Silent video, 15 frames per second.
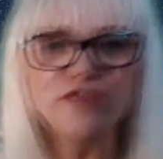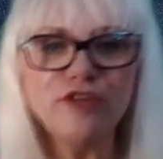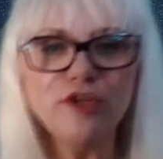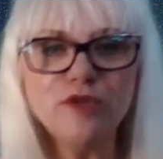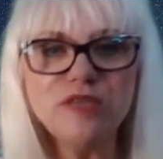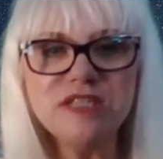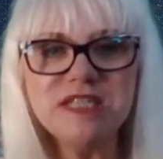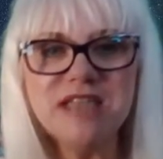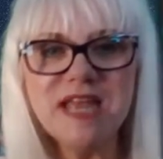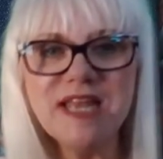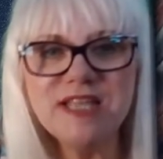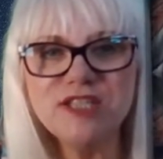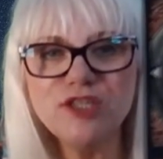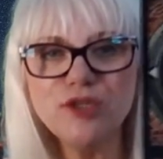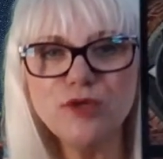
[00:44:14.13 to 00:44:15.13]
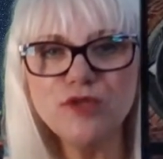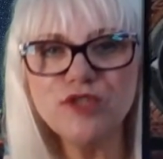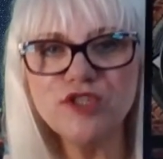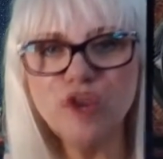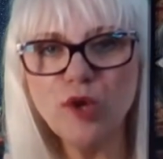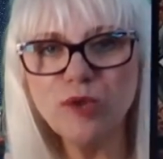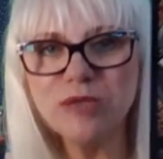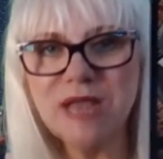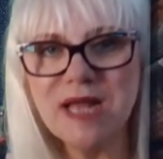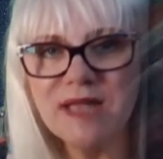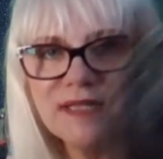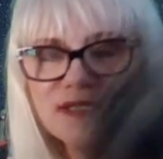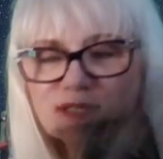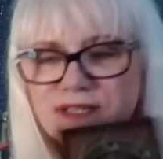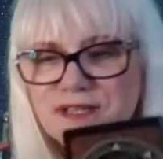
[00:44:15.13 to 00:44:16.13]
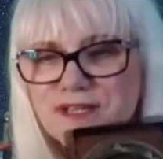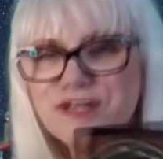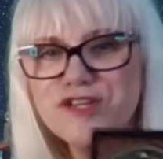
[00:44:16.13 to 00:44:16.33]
for you today is do the soul dance.